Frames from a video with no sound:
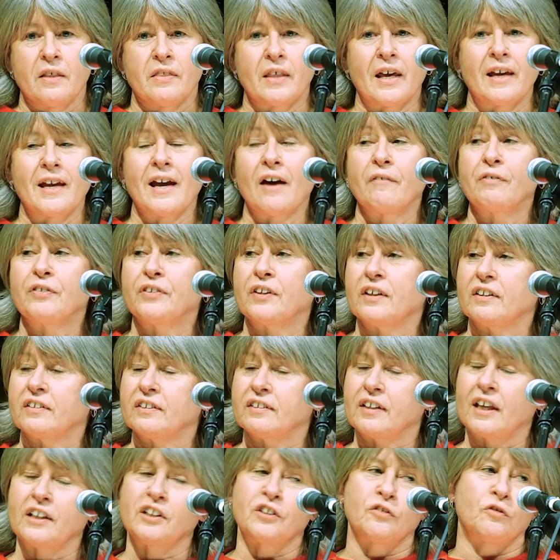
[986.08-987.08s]
They have
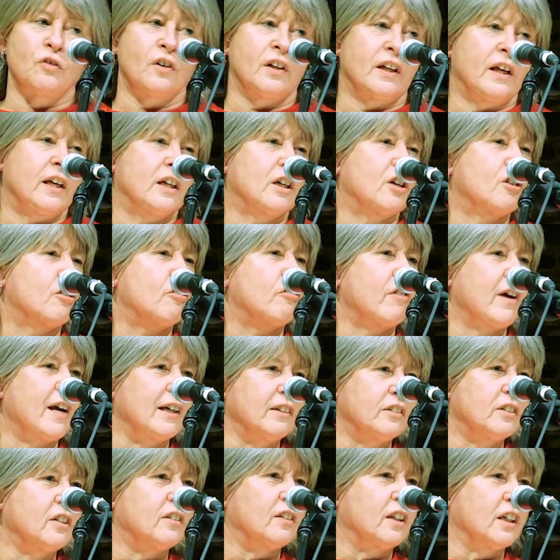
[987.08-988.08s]
successfully
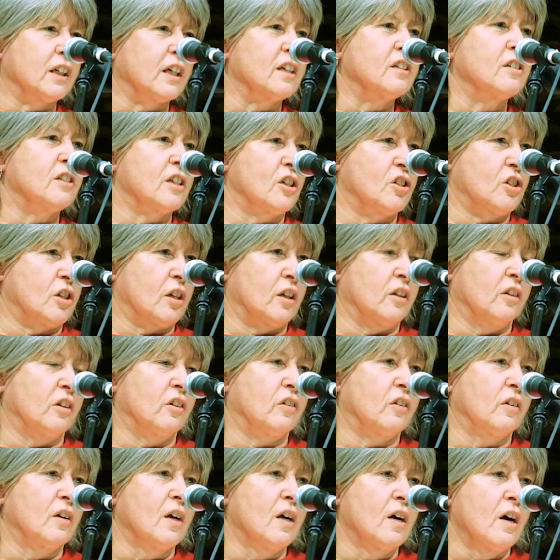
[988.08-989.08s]
created the
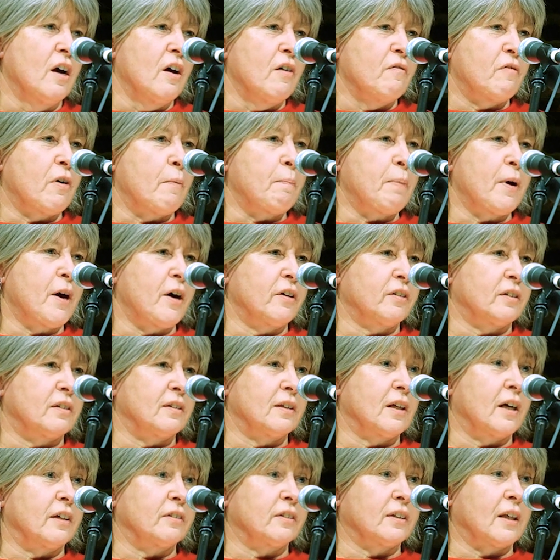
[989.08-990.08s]
conditions for
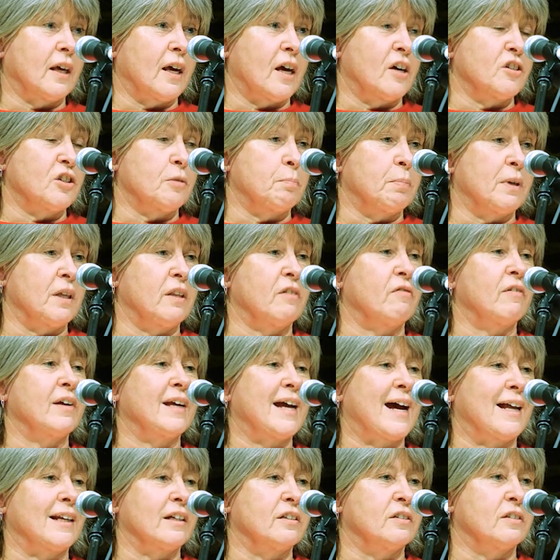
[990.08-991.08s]
personalised care to be the
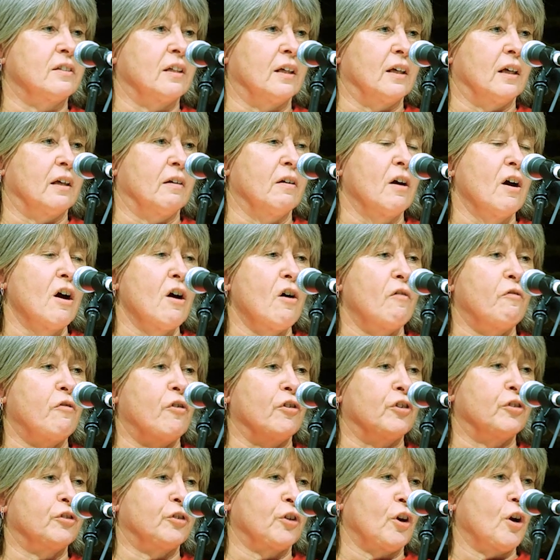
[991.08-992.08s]
reality
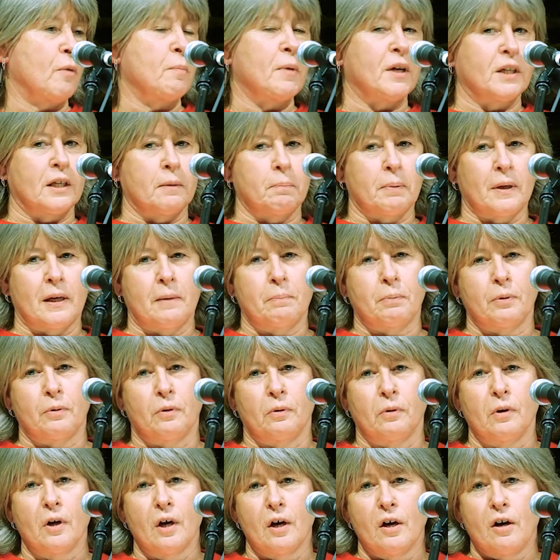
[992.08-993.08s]
for so many
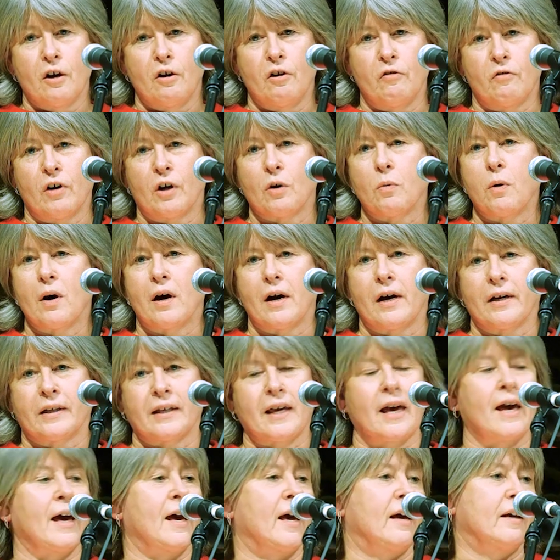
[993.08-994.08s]
people who require
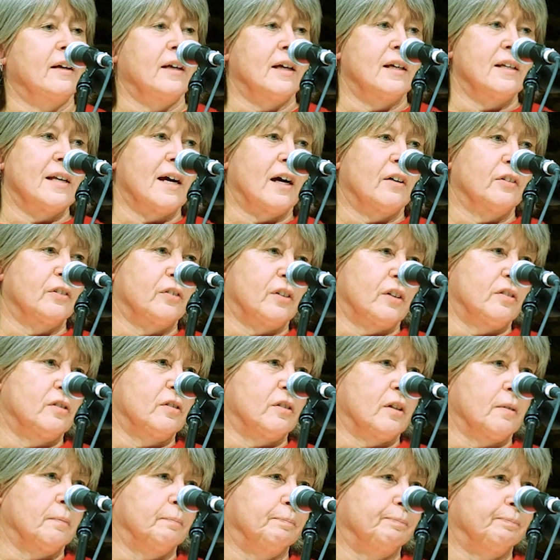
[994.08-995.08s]
care in our
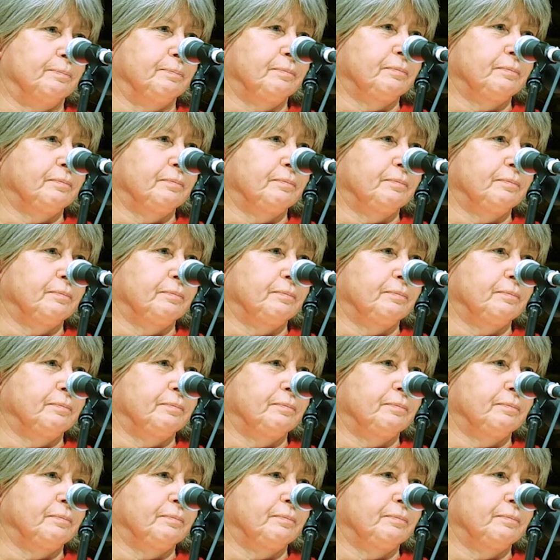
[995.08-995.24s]
system.